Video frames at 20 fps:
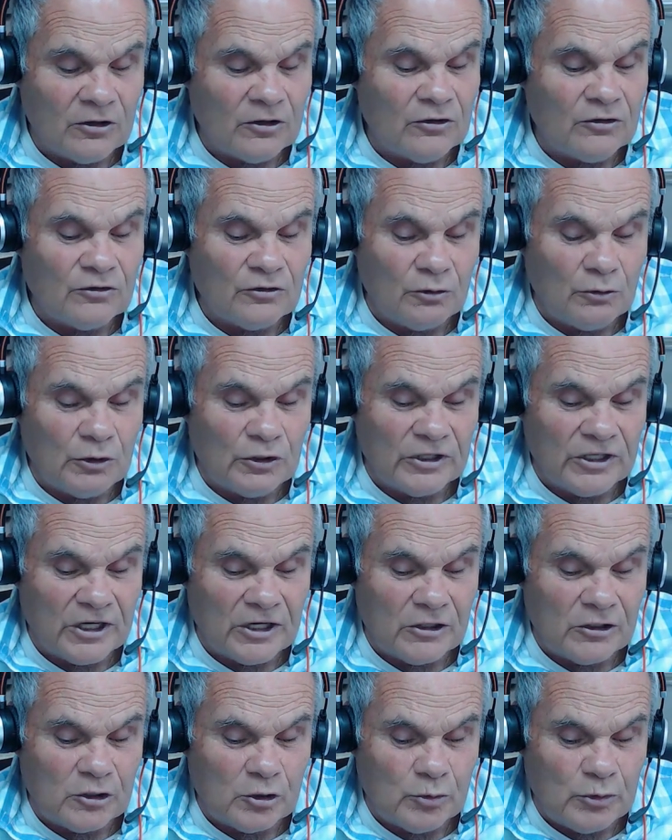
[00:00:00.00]
So we'll get a
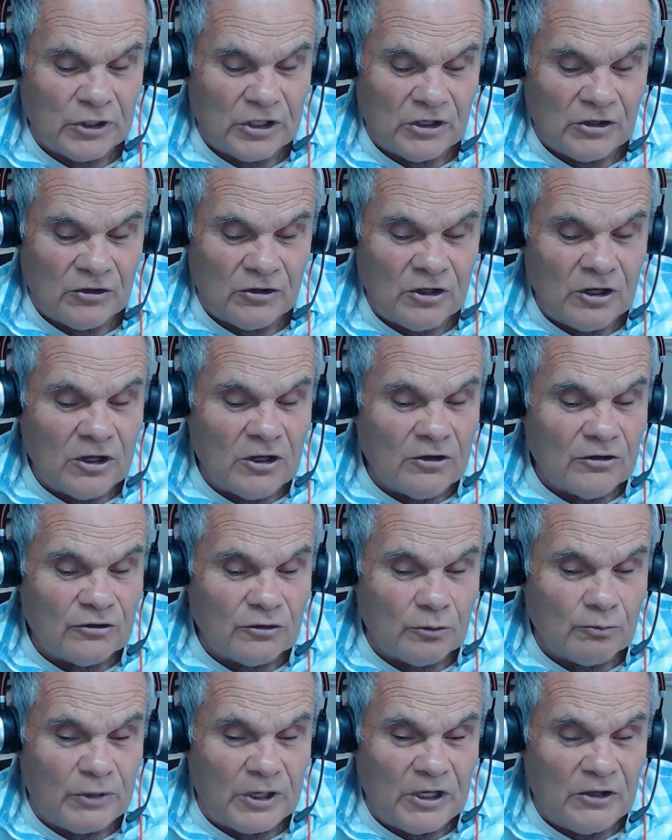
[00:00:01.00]
little bit in.
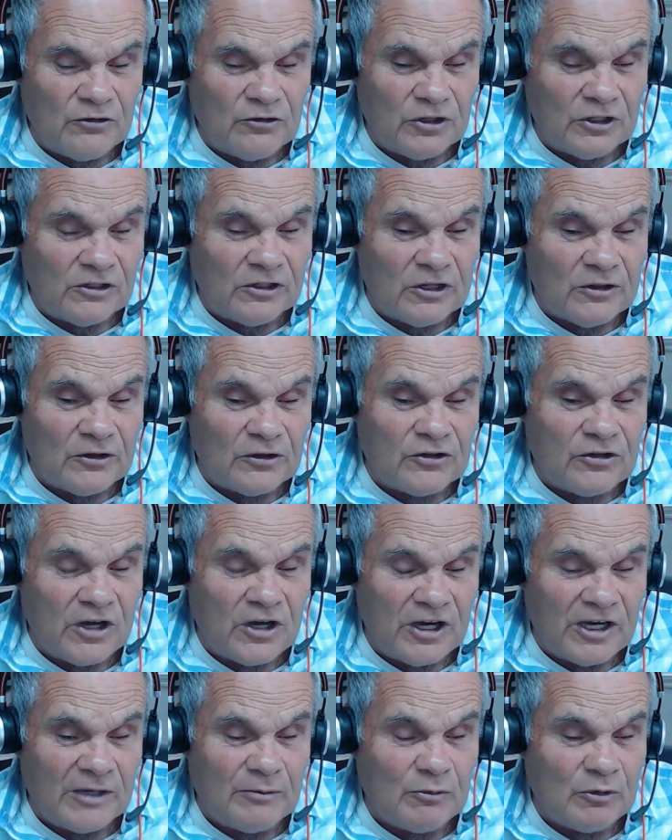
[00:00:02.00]
So basically, the
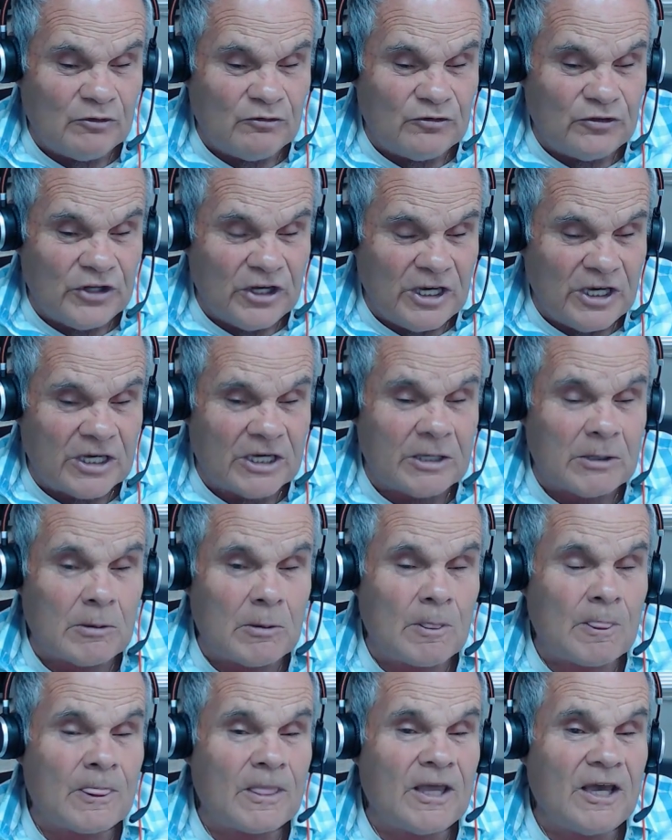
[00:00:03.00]
time of day
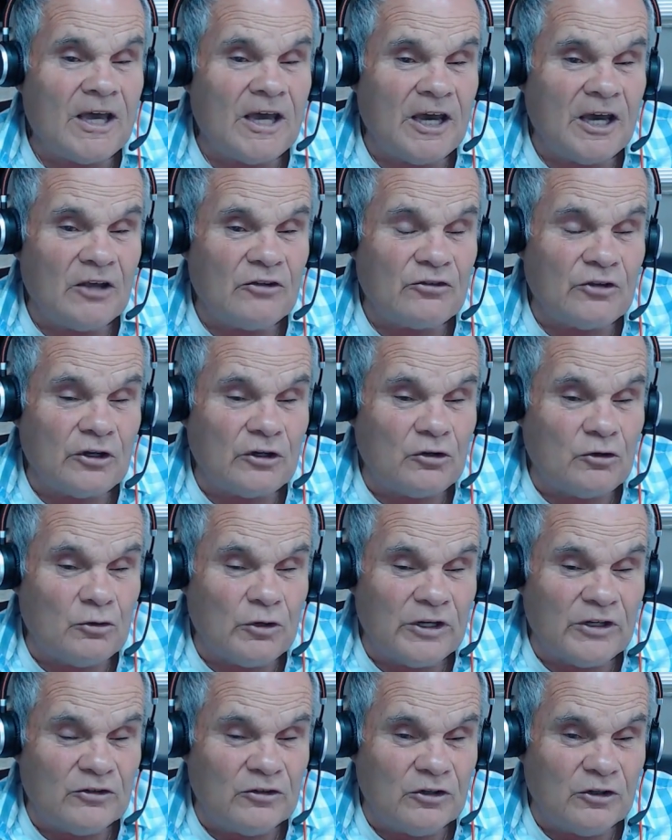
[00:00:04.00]
has a
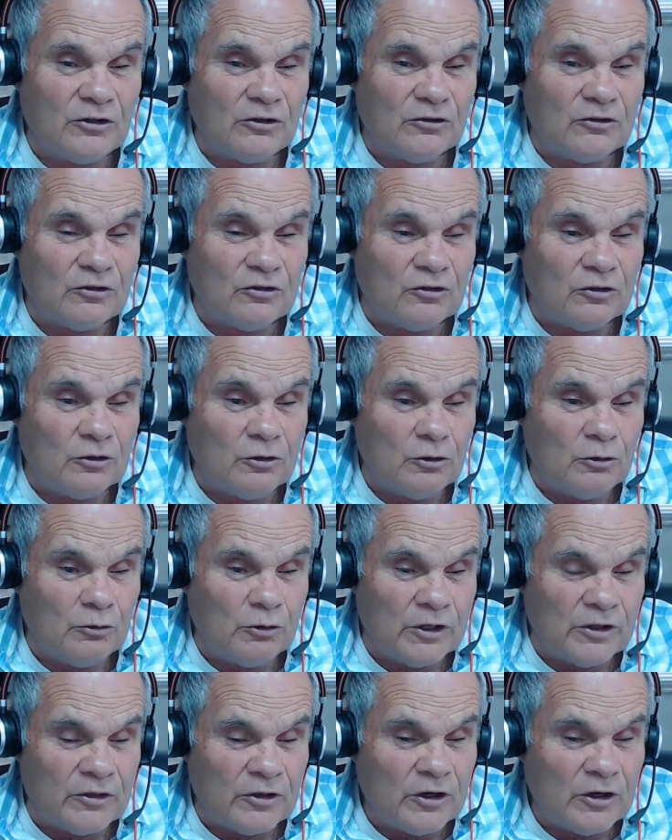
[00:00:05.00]
great deal to do
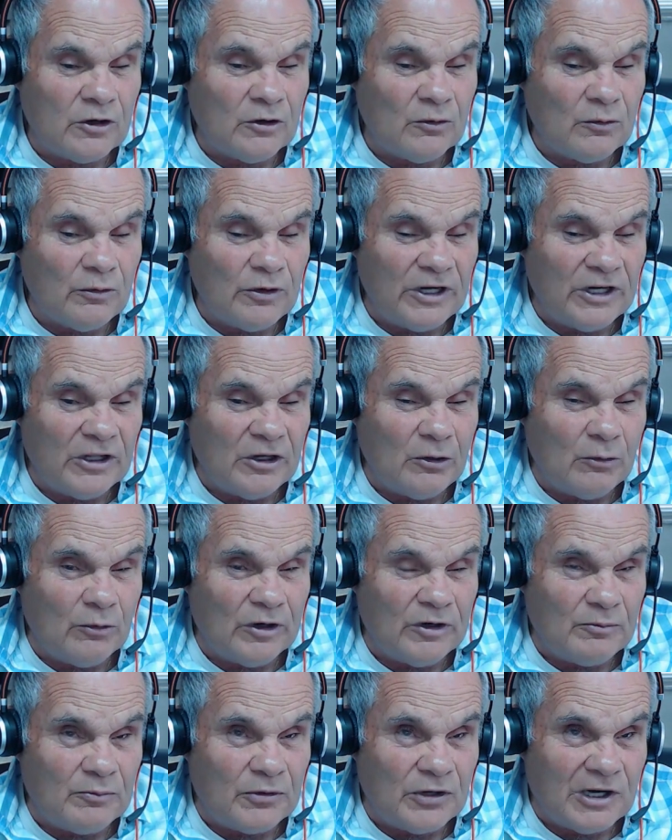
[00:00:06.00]
with radio
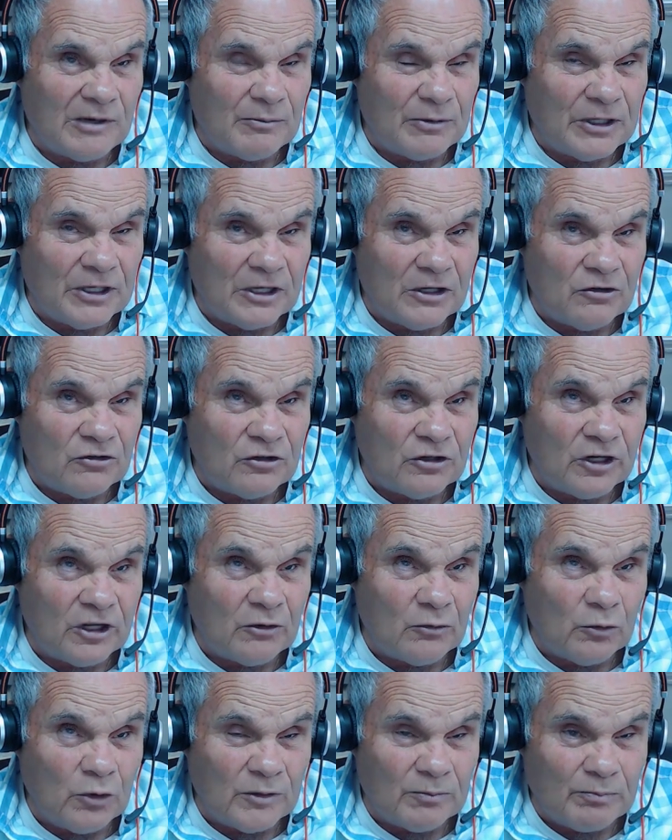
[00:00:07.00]
wave propagation
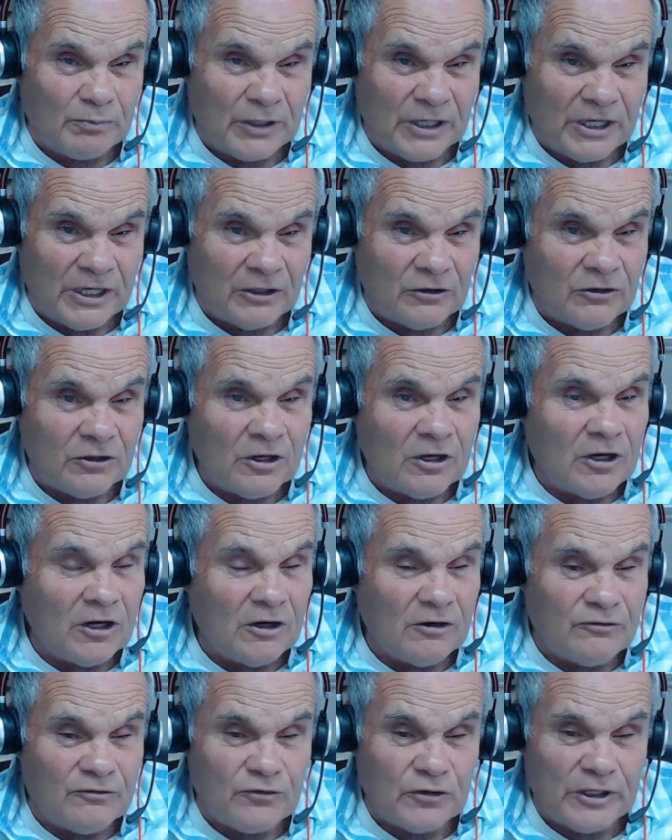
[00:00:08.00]
and what band
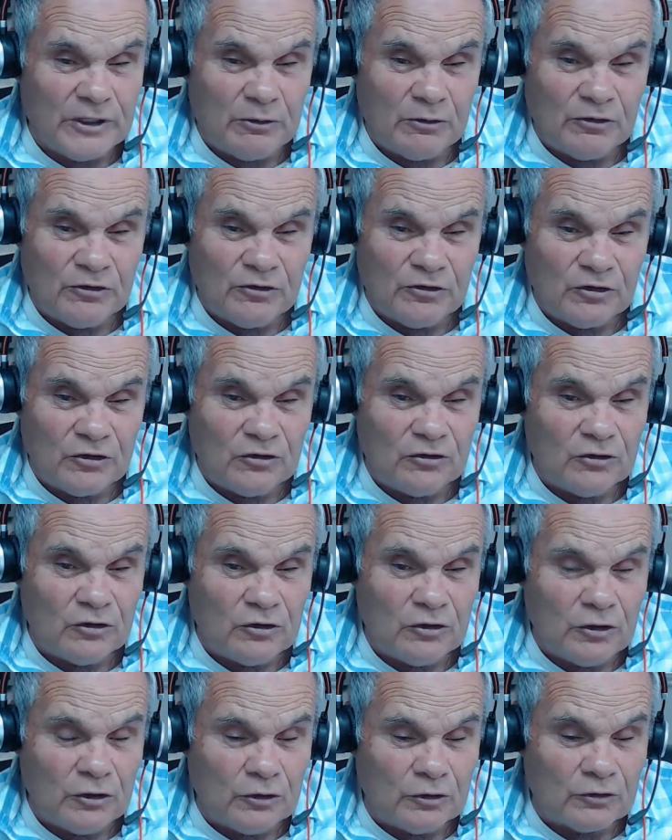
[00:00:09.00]
of frequencies you
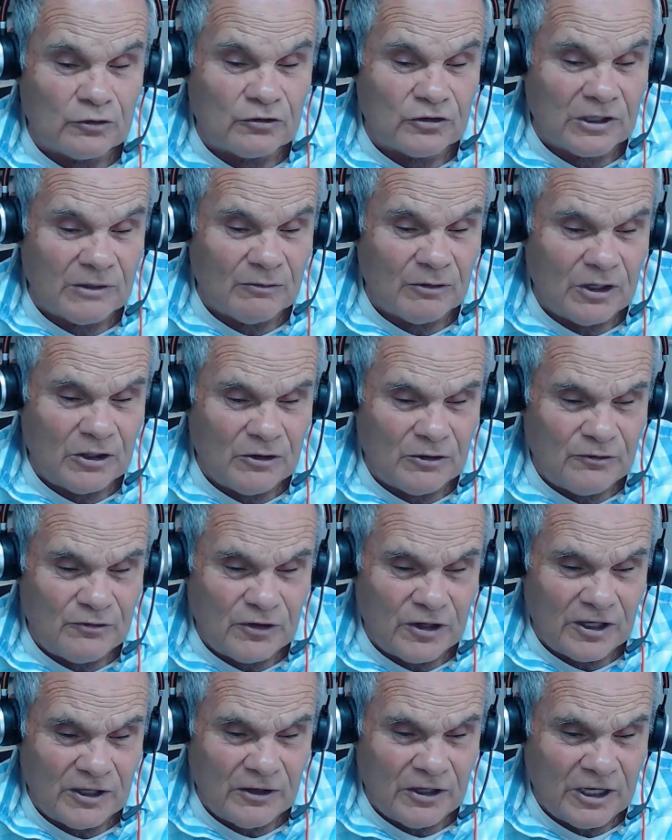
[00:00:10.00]
use. And I'm going to
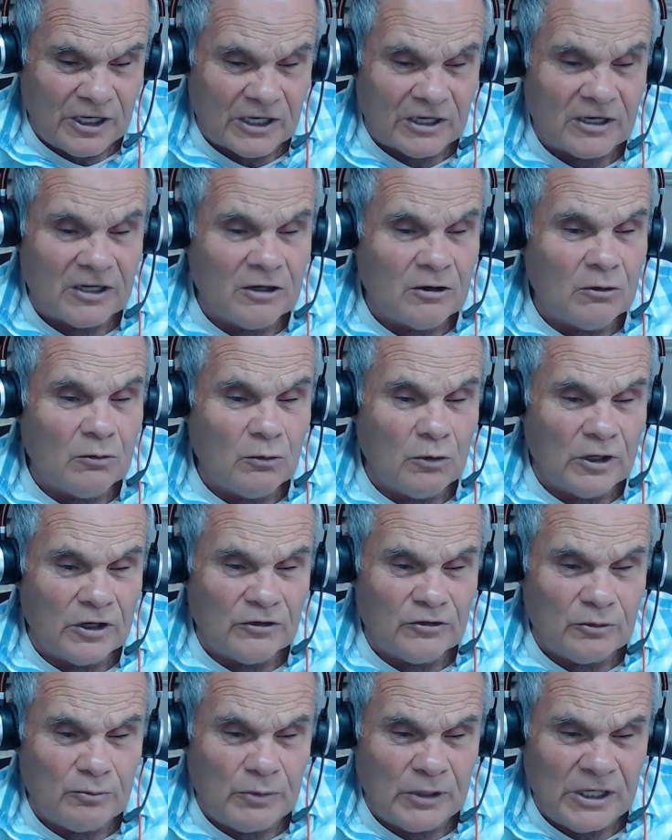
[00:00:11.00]
define that. What
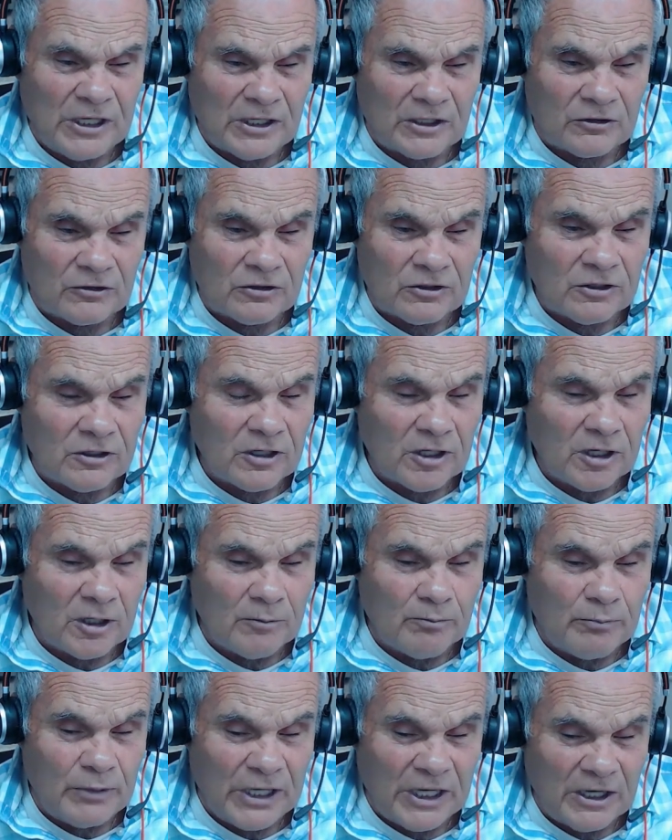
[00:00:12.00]
is a band? A
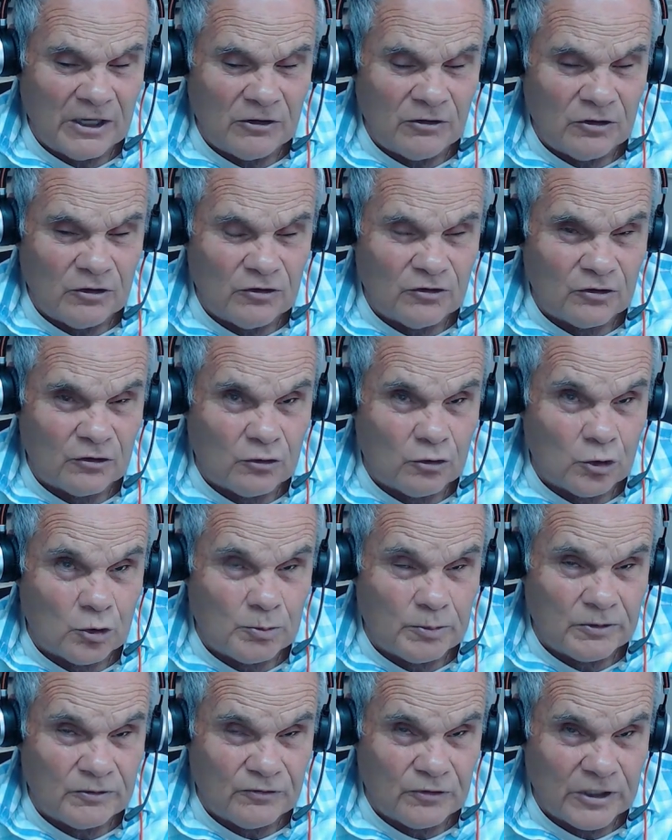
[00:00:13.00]
band is a
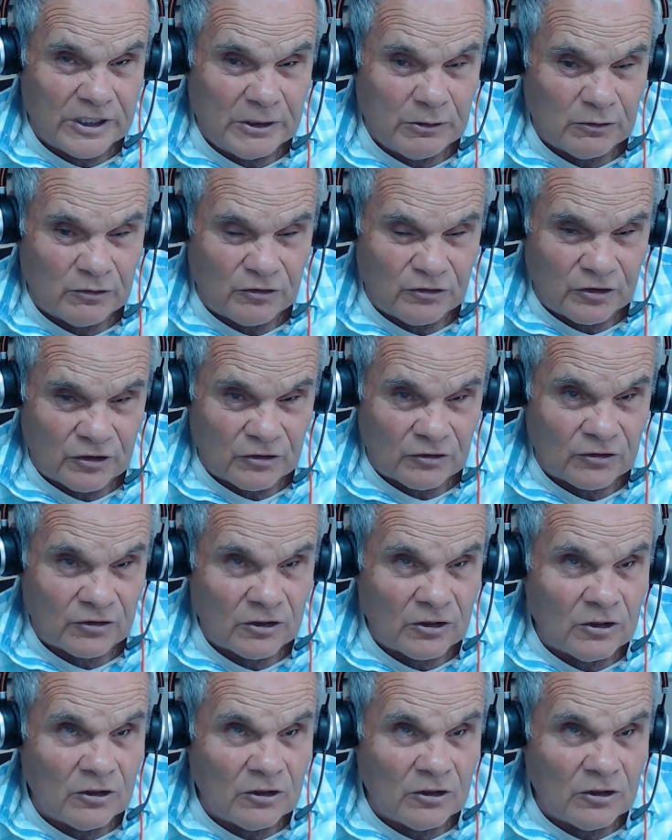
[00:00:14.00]
group of frequencies.